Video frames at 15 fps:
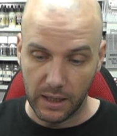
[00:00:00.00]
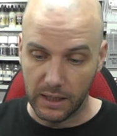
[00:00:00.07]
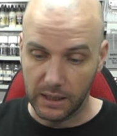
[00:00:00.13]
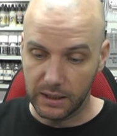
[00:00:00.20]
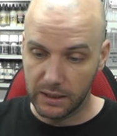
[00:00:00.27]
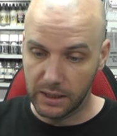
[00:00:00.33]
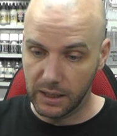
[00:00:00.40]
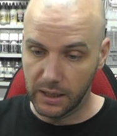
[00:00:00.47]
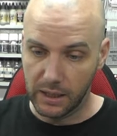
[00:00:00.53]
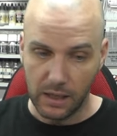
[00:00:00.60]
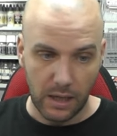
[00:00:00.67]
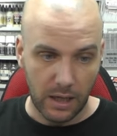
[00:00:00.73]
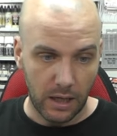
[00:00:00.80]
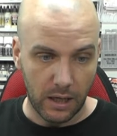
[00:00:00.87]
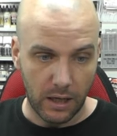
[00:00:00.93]
indeed.
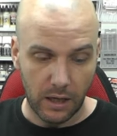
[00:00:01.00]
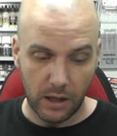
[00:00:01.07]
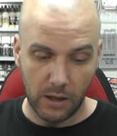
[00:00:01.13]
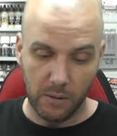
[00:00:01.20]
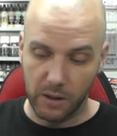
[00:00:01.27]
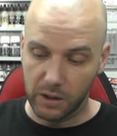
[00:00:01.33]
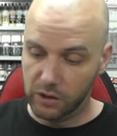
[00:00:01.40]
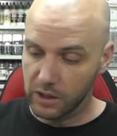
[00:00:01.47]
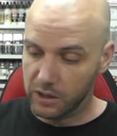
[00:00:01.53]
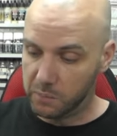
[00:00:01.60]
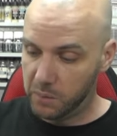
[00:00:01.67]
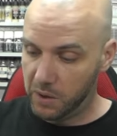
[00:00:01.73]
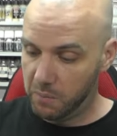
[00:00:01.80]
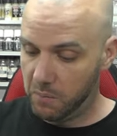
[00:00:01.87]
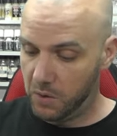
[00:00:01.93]
Uh,
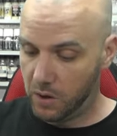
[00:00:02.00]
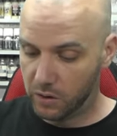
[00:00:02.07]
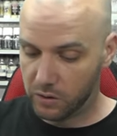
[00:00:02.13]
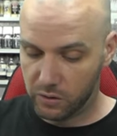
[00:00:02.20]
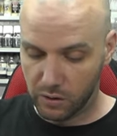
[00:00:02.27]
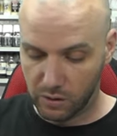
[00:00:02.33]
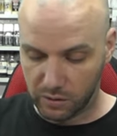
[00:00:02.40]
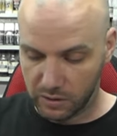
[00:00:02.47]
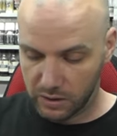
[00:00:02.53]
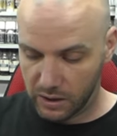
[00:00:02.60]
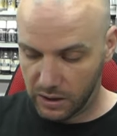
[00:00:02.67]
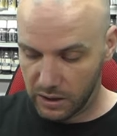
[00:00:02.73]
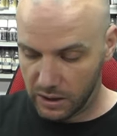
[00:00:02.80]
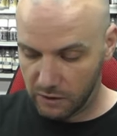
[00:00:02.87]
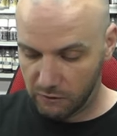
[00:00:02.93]
ejector pin marks, not
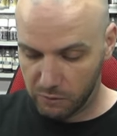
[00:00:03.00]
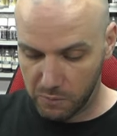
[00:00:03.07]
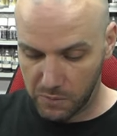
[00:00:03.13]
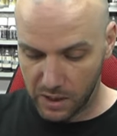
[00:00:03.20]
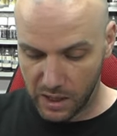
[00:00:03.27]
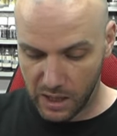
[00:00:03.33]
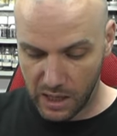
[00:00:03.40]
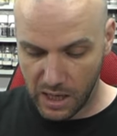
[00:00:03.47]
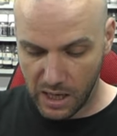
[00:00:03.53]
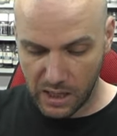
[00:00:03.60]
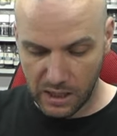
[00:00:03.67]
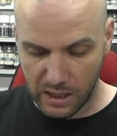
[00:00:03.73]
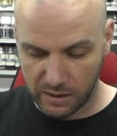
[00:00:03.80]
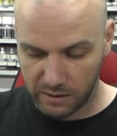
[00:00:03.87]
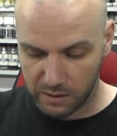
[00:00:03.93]
seeing any of them in
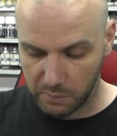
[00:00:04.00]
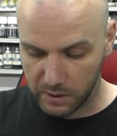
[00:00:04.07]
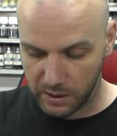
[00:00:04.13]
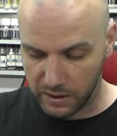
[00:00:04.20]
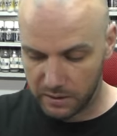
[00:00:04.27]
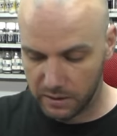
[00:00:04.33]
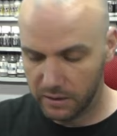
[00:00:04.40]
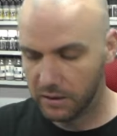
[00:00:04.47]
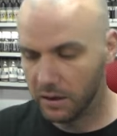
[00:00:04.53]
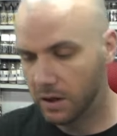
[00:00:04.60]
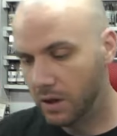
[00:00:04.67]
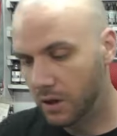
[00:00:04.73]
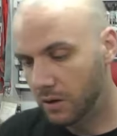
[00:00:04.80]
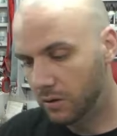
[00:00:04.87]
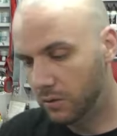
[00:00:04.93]
any nasty places.
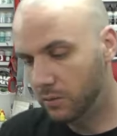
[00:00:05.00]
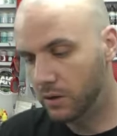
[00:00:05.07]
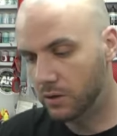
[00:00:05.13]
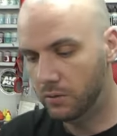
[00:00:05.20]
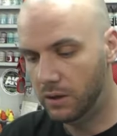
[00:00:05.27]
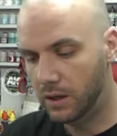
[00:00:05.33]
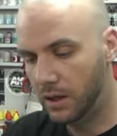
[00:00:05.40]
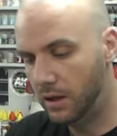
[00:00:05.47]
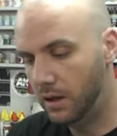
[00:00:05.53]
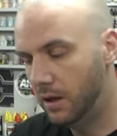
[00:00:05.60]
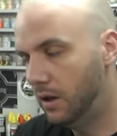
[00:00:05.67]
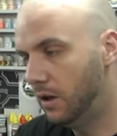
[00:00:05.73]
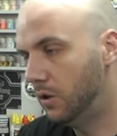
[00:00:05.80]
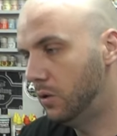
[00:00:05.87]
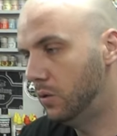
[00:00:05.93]
Oh, we do get a, a